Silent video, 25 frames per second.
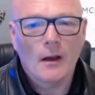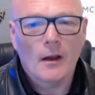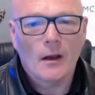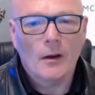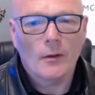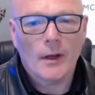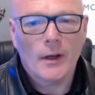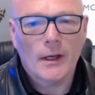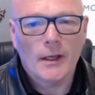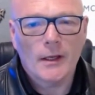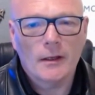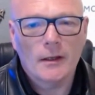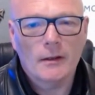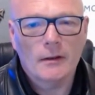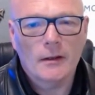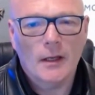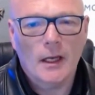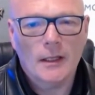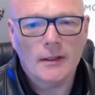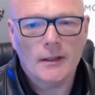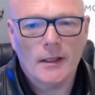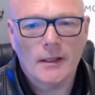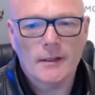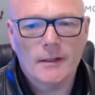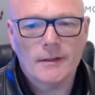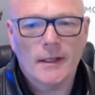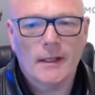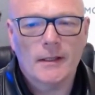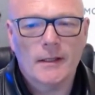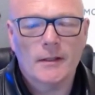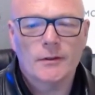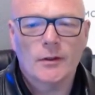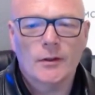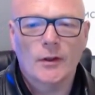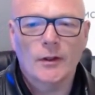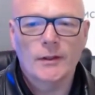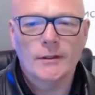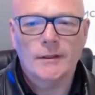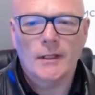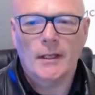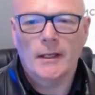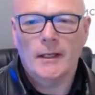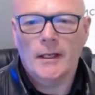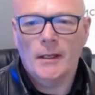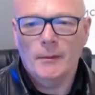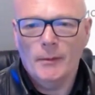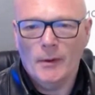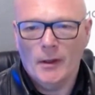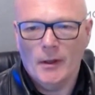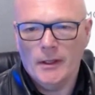Okay, as I said, a toy
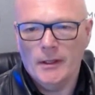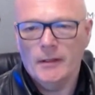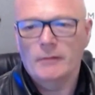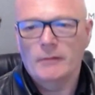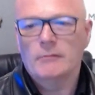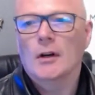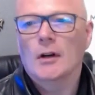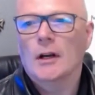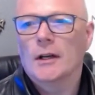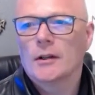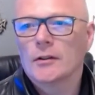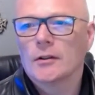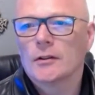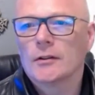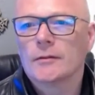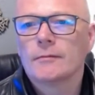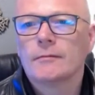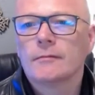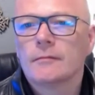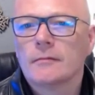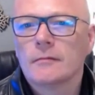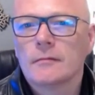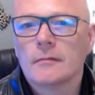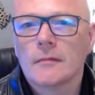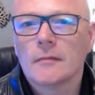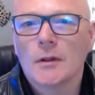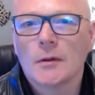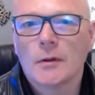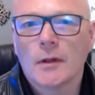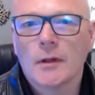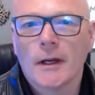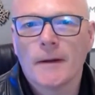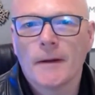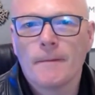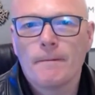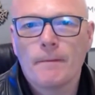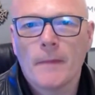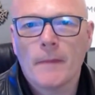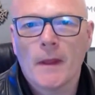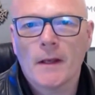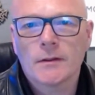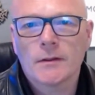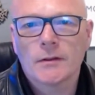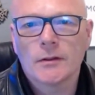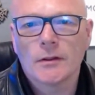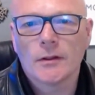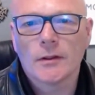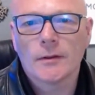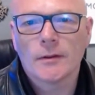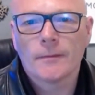selling email. Right, good. Okay, that's
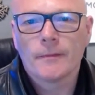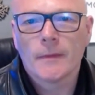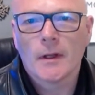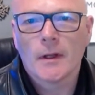good.